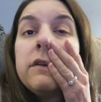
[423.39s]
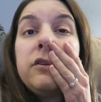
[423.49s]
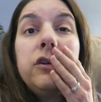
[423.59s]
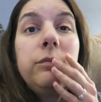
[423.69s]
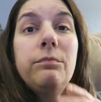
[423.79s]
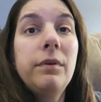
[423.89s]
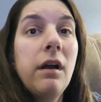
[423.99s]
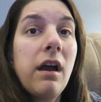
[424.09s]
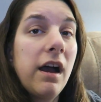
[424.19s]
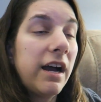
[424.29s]
Nope.
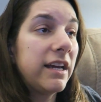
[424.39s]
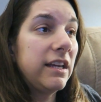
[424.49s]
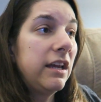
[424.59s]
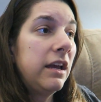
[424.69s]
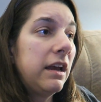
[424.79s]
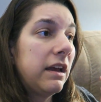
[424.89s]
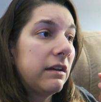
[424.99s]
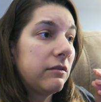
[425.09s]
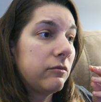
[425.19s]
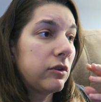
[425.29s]
I
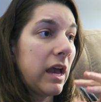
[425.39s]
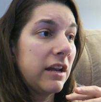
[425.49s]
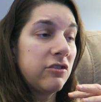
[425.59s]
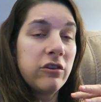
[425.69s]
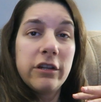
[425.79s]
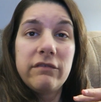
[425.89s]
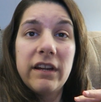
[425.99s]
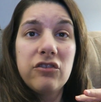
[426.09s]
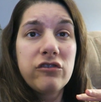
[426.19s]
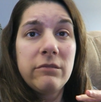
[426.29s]
had a Jolly
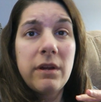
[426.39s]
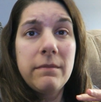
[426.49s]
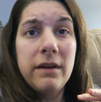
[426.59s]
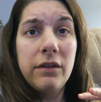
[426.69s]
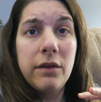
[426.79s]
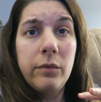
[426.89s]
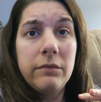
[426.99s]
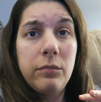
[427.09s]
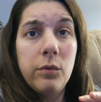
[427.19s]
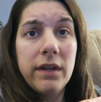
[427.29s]
Rancher in my mouth at
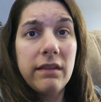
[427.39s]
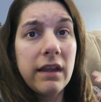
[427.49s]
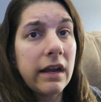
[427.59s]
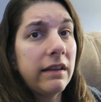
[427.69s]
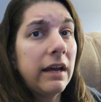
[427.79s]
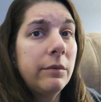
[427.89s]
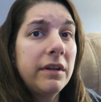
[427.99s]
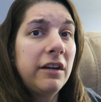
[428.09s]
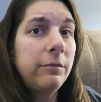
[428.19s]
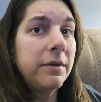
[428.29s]
one point thinking that
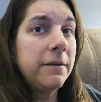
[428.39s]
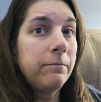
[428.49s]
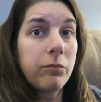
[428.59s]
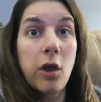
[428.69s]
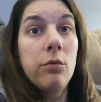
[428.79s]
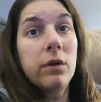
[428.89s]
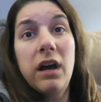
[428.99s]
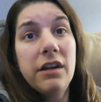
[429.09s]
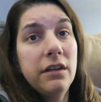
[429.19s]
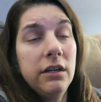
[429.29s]
would help it. Oh
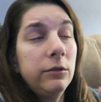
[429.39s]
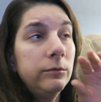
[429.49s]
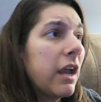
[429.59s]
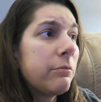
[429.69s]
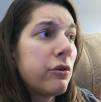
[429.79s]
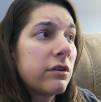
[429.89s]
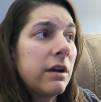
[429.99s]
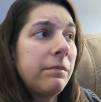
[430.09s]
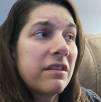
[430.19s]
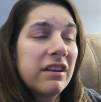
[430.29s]
god, no. I broke
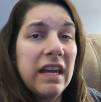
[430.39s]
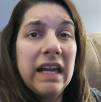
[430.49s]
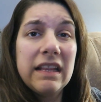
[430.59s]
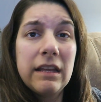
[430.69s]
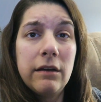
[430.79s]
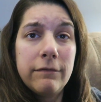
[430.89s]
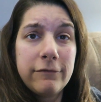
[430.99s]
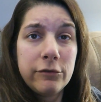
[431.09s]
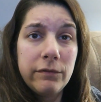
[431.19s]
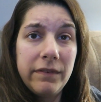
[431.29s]
up like a can a
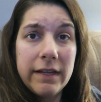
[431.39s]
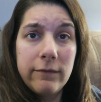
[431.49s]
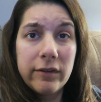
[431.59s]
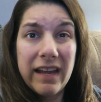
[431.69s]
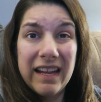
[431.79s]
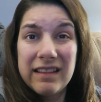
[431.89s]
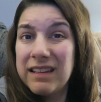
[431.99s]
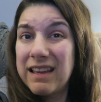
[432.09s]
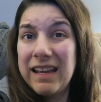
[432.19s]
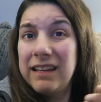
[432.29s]
fruit flavored
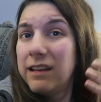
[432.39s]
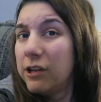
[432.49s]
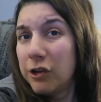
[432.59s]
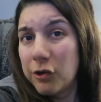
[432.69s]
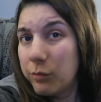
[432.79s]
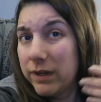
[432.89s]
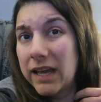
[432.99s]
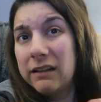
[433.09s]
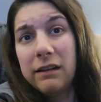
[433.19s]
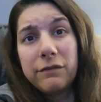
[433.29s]
candy cane we
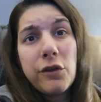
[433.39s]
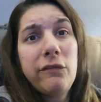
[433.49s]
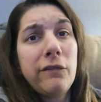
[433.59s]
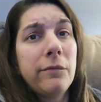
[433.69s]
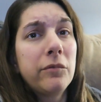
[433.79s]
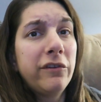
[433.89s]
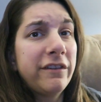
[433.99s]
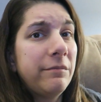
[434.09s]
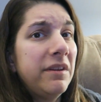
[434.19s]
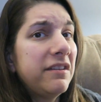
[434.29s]
had leftover from
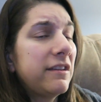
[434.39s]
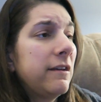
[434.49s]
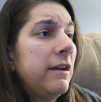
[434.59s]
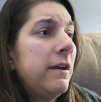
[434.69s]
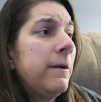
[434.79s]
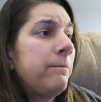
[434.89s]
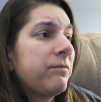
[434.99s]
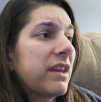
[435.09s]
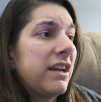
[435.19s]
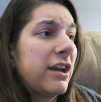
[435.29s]
Christmas.
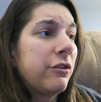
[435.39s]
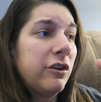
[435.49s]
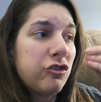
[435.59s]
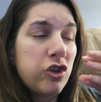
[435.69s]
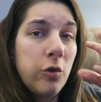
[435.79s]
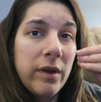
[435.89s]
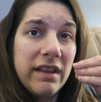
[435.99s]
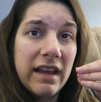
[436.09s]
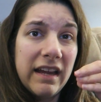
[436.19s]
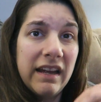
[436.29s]
And I thought
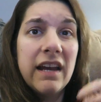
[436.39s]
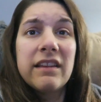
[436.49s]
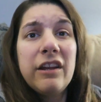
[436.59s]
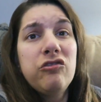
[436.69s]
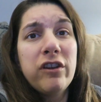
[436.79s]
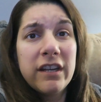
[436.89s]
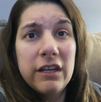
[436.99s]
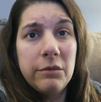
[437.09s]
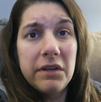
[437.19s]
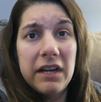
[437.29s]
chewing that as I
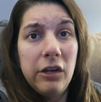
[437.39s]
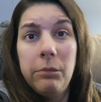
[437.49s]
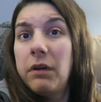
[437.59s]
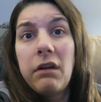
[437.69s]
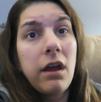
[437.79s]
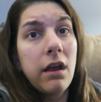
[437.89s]
drank it would help.